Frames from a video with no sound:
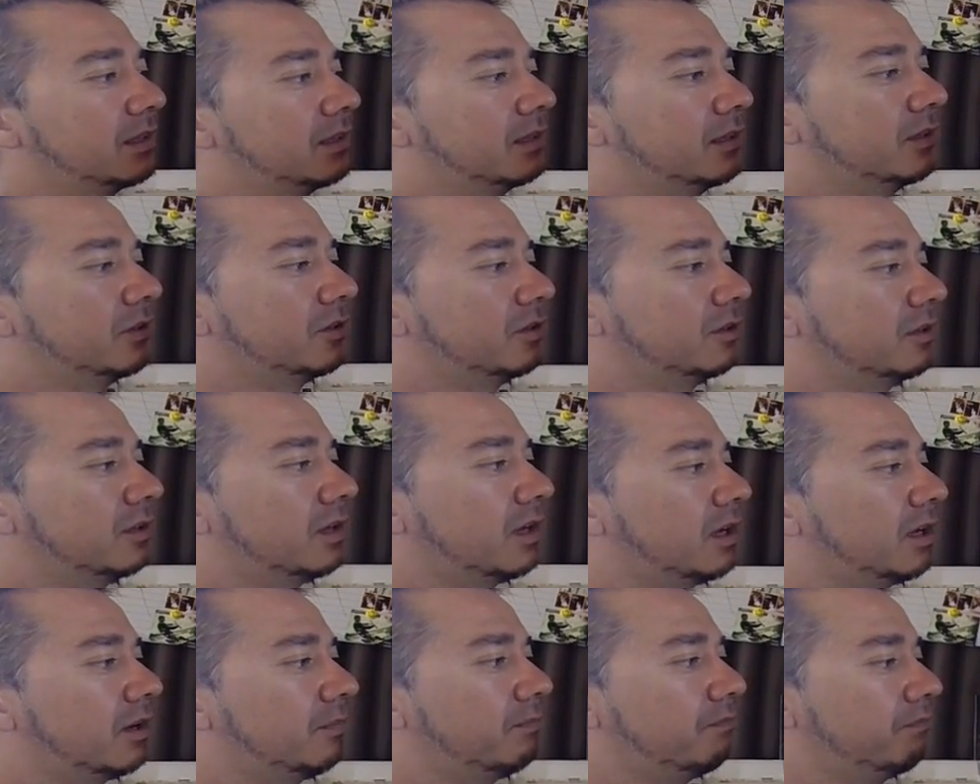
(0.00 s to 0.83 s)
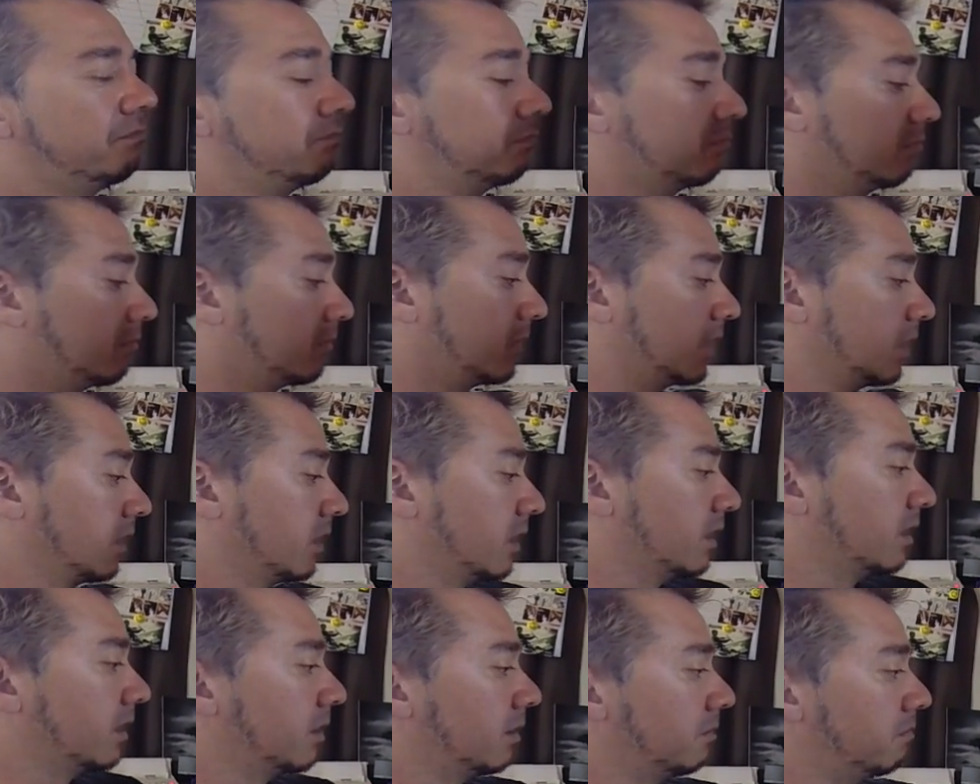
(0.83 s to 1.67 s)
Little
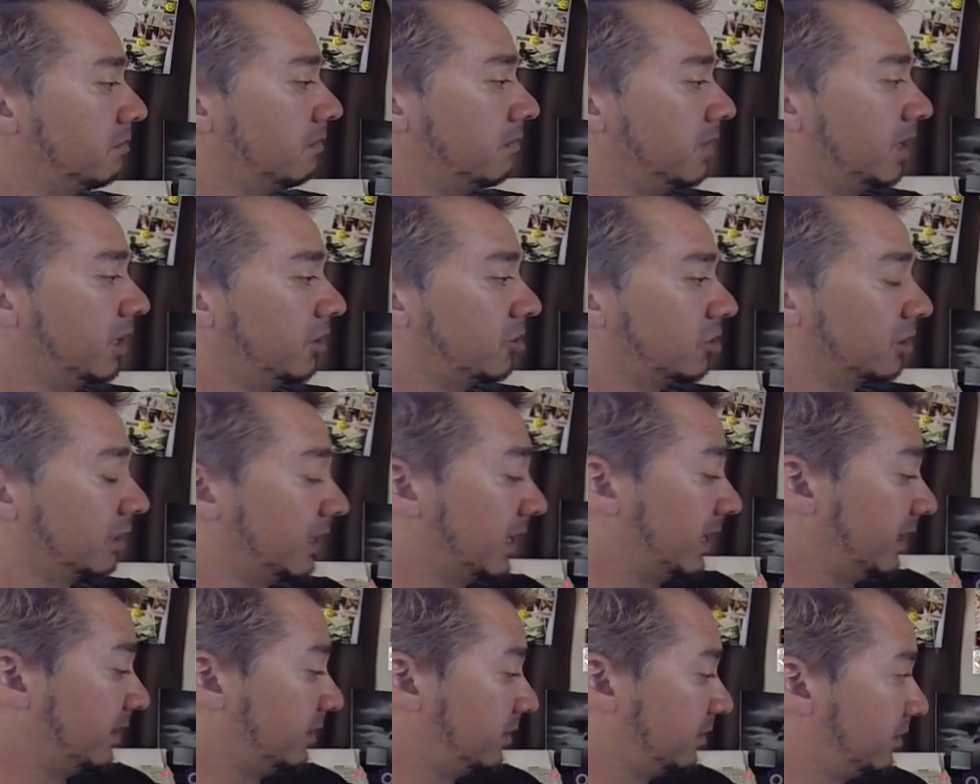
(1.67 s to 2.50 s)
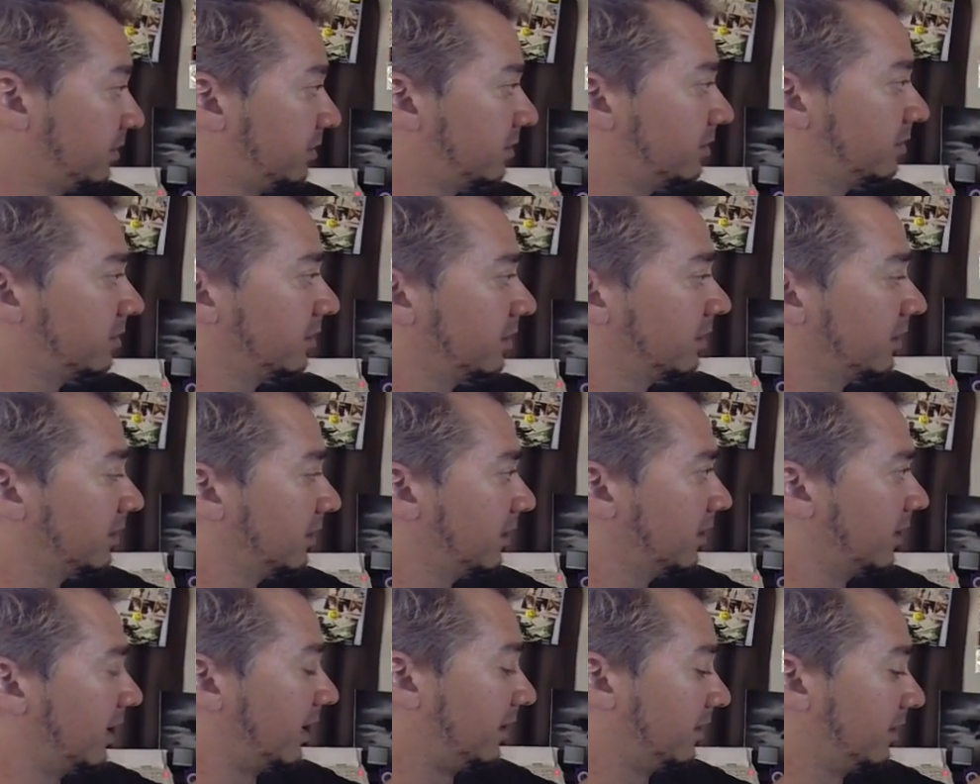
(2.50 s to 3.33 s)
miniature lens
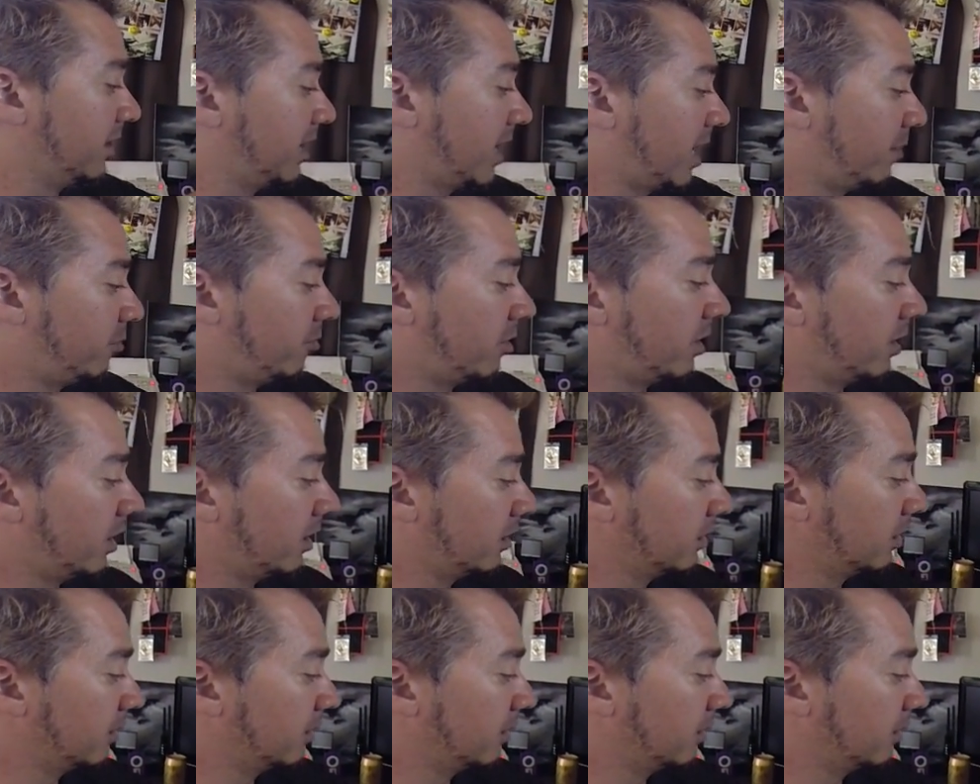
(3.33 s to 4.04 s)
and camera